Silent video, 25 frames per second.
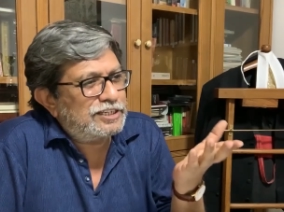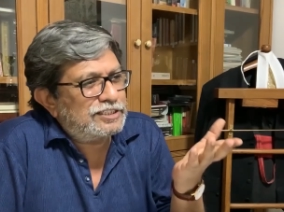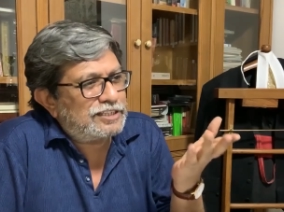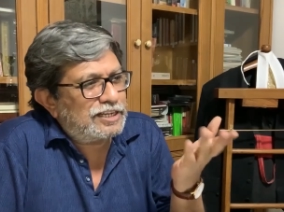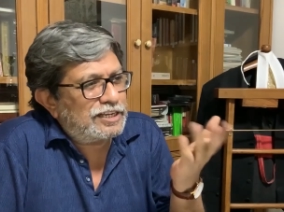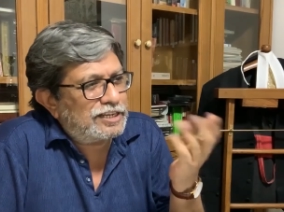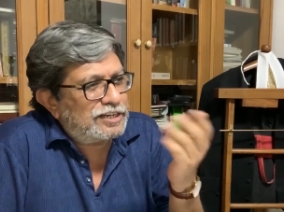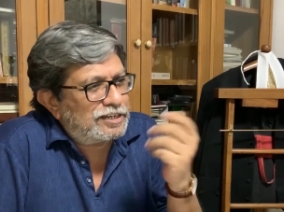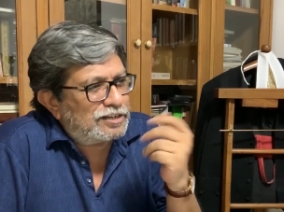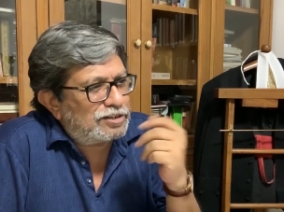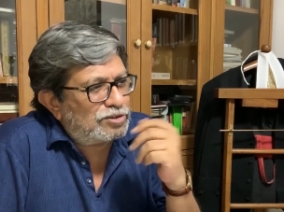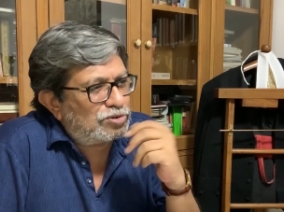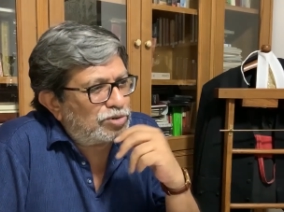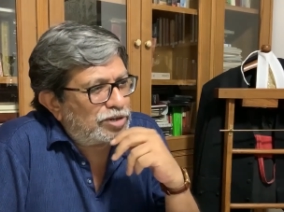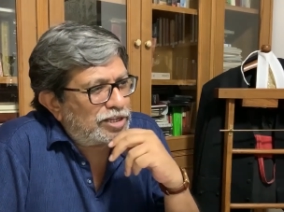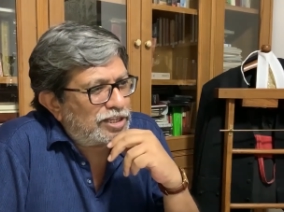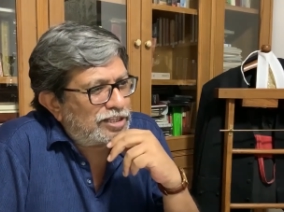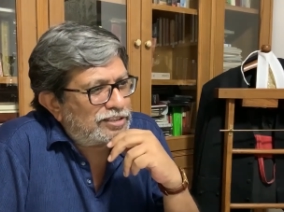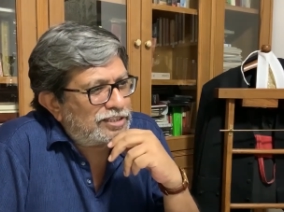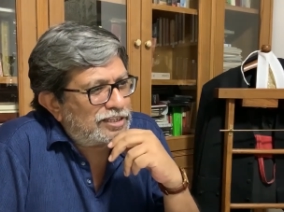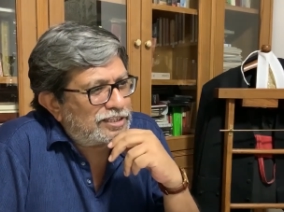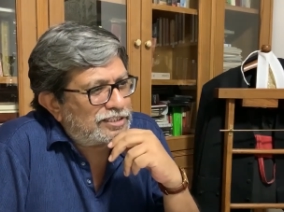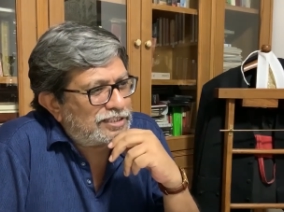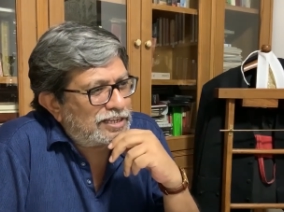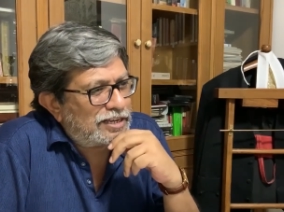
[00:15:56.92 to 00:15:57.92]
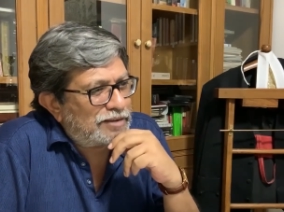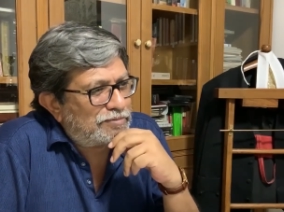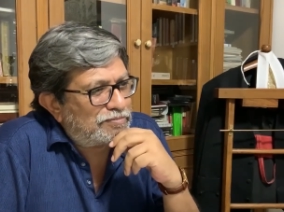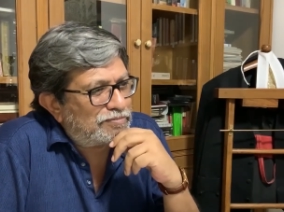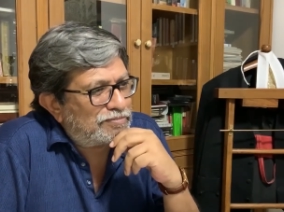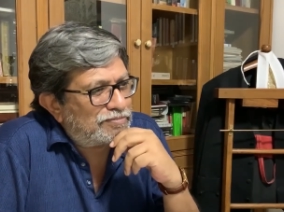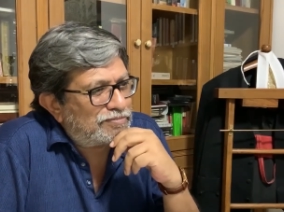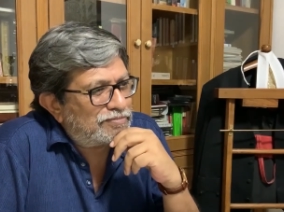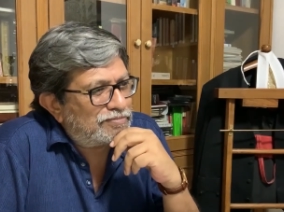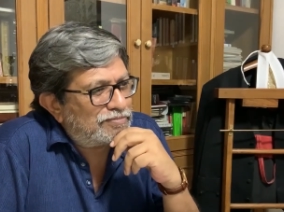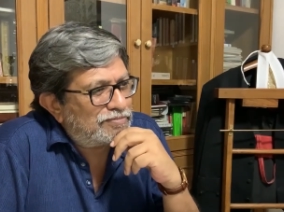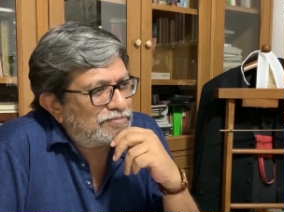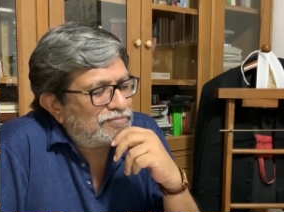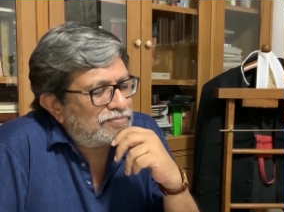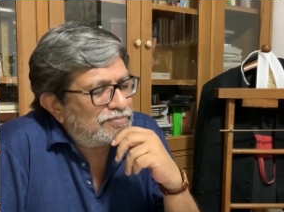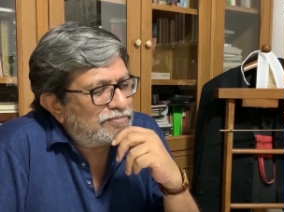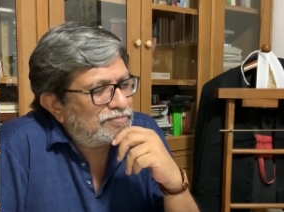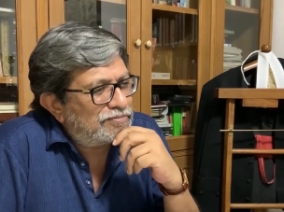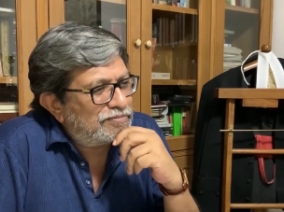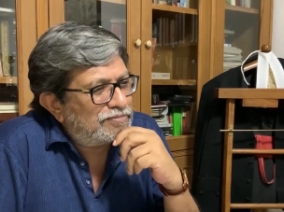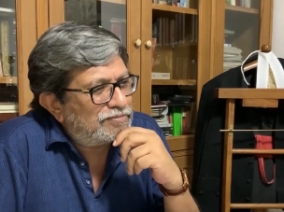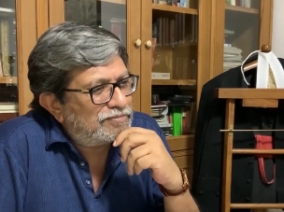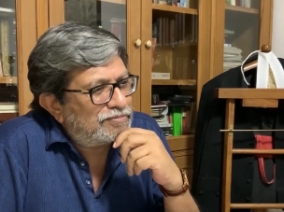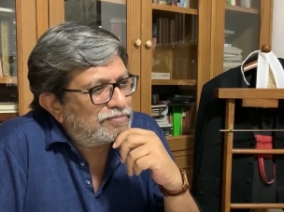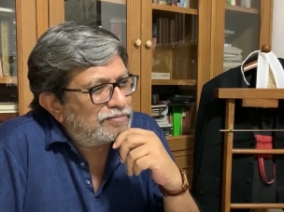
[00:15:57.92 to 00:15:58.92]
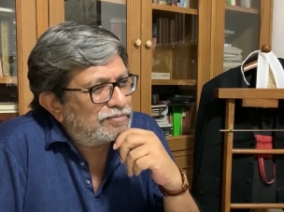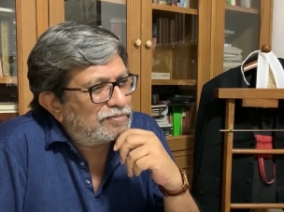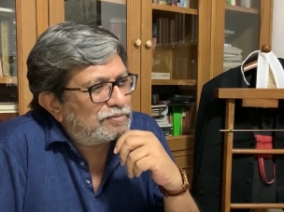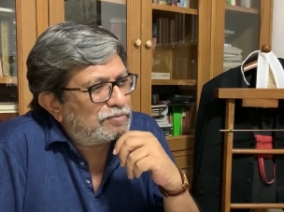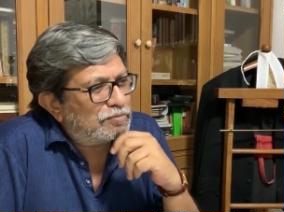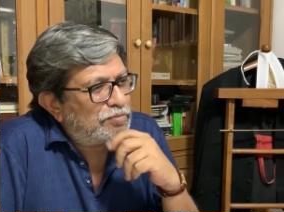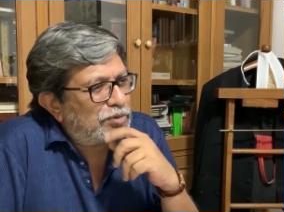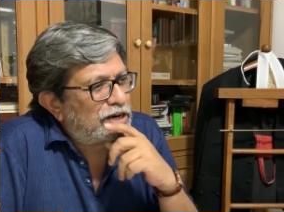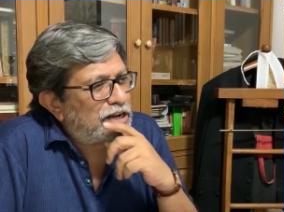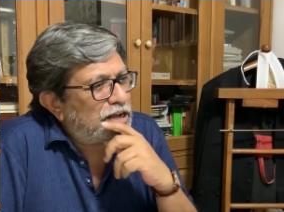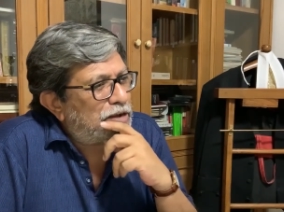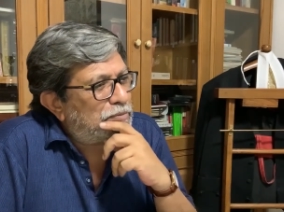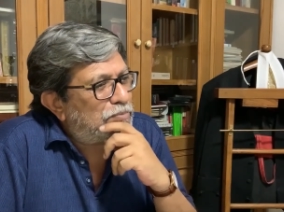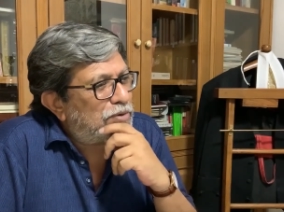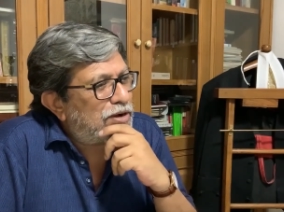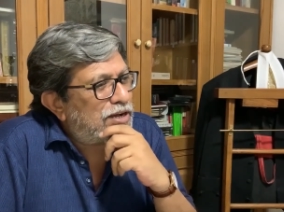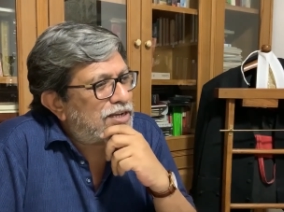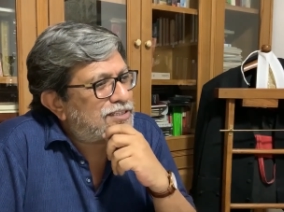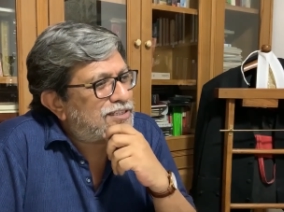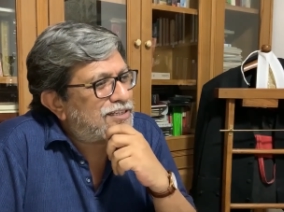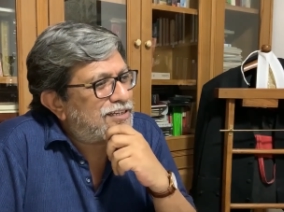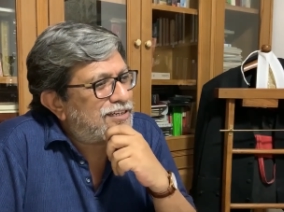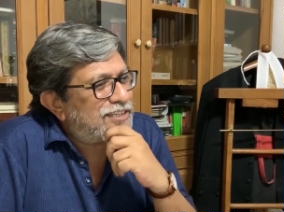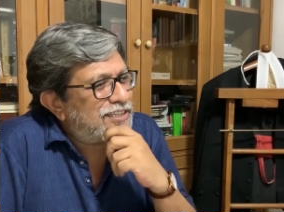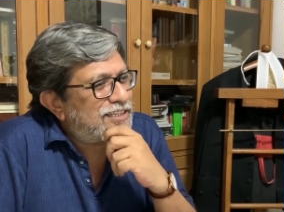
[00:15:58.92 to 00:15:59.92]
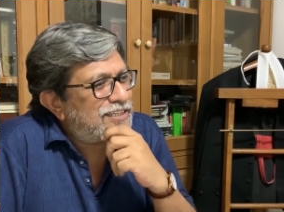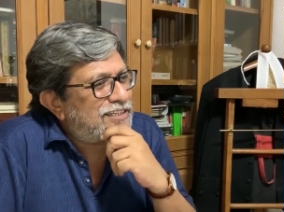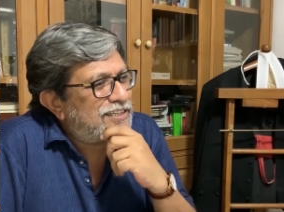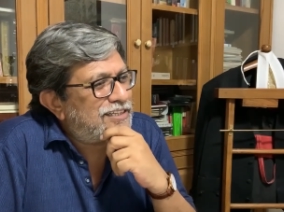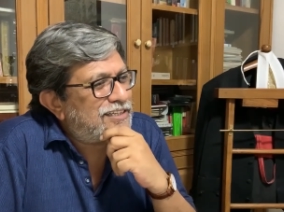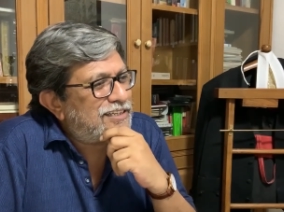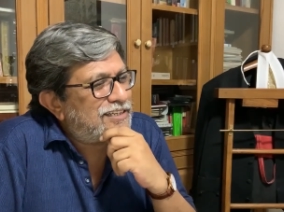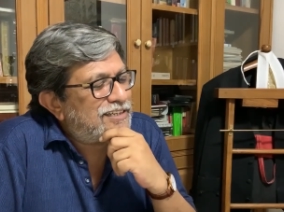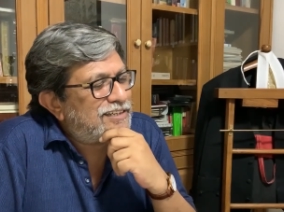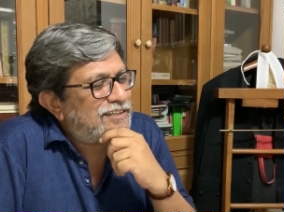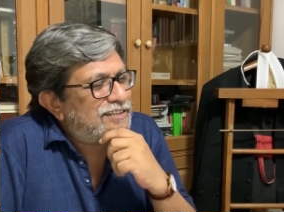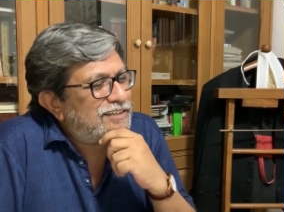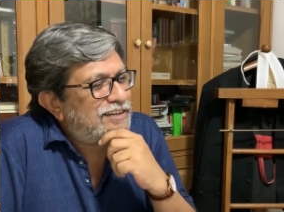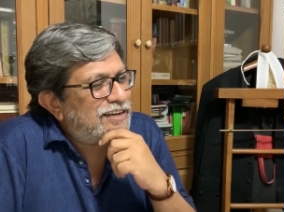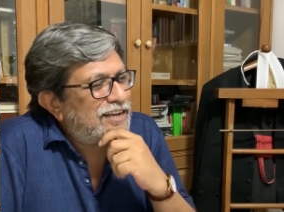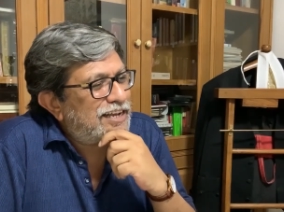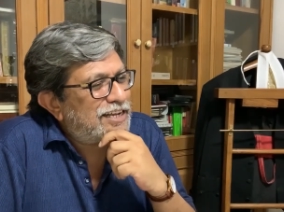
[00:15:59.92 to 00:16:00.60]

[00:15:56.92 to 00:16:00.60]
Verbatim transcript: Ali decided to take the exam. But Abbas Ali